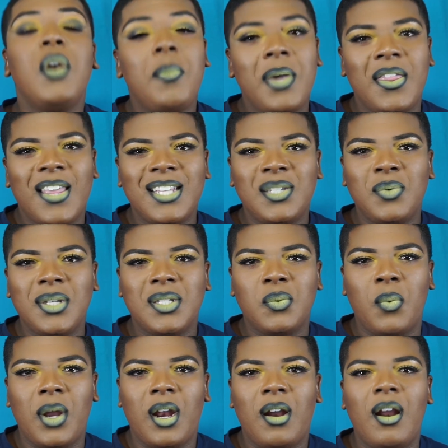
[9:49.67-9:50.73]
to be this week's
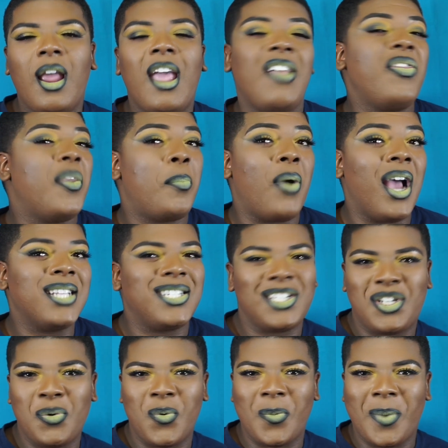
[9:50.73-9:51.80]
winner, and the prize
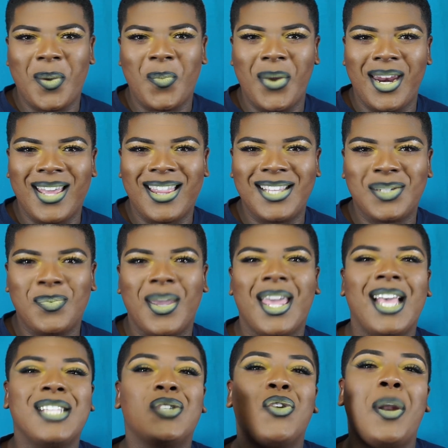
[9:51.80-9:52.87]
that you will be winning this
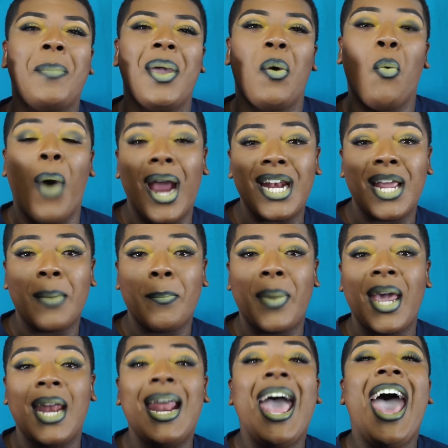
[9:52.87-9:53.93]
week is going to be a whitening
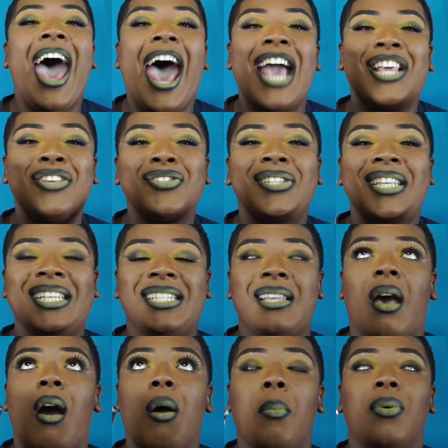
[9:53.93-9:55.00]
pen. I use this
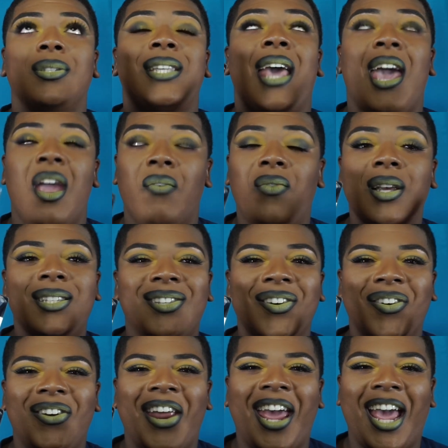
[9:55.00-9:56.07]
almost every
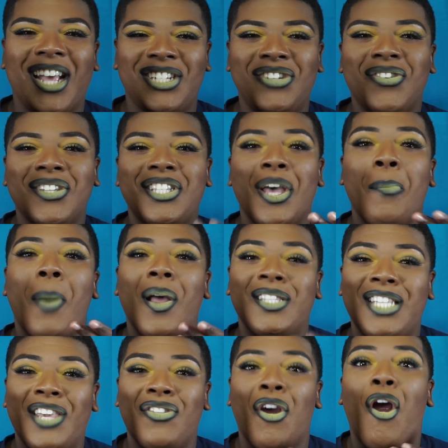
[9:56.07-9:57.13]
single day. As you can tell, my
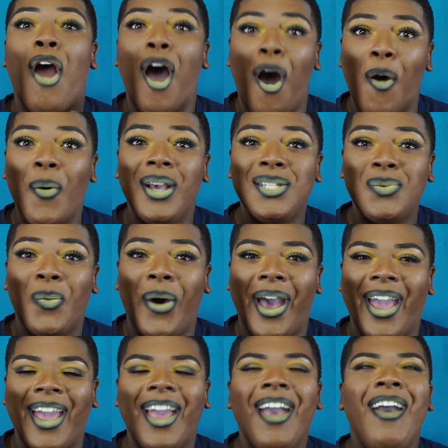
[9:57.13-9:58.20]
teeth are always
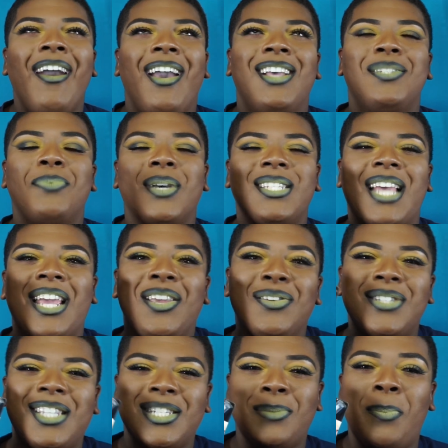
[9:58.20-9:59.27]
white. It's because I
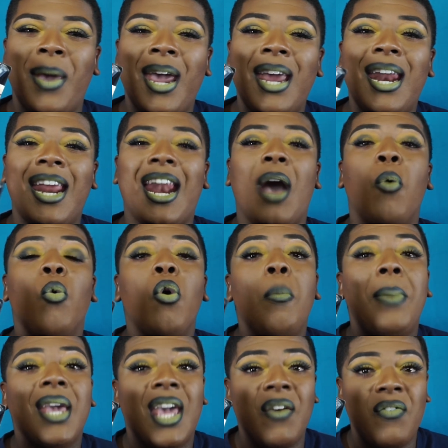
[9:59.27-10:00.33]
use this pen, and I will
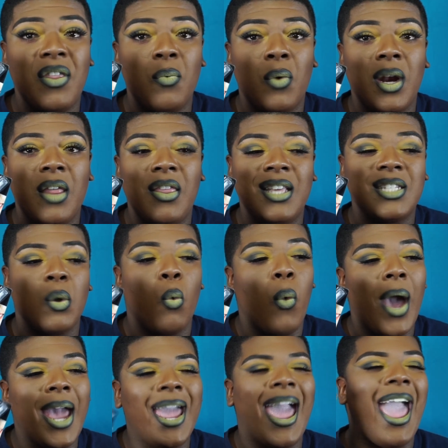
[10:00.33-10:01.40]
be giving one of these
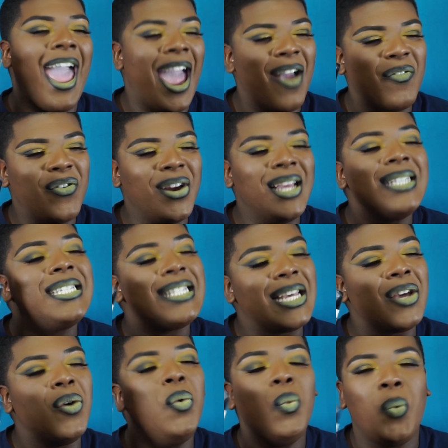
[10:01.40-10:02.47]
away every single